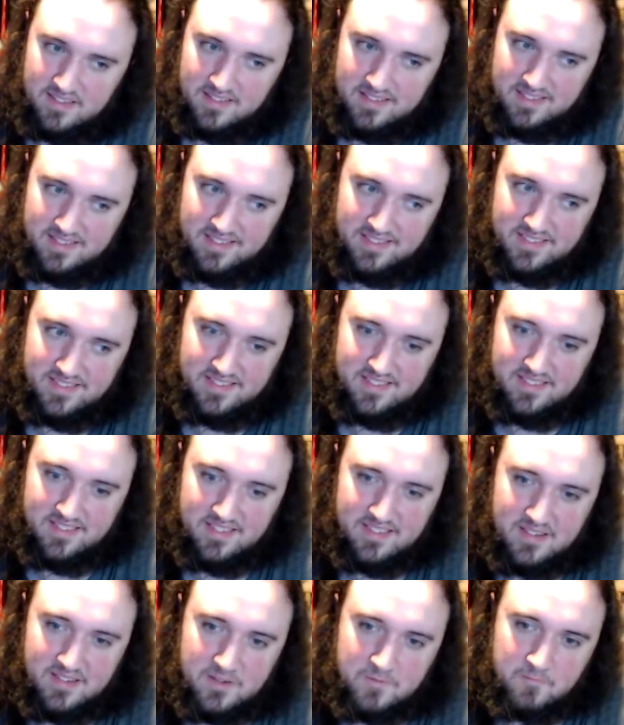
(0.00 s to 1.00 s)

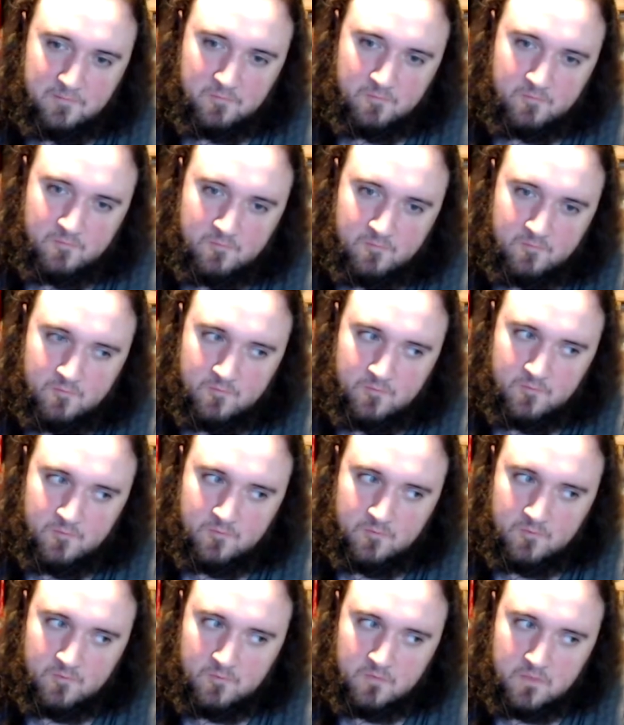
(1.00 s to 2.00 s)

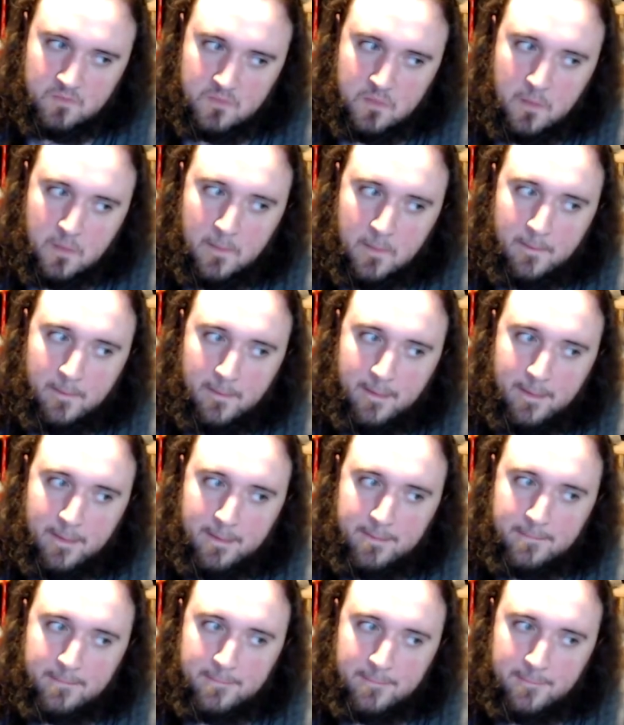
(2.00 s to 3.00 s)
(not speaking)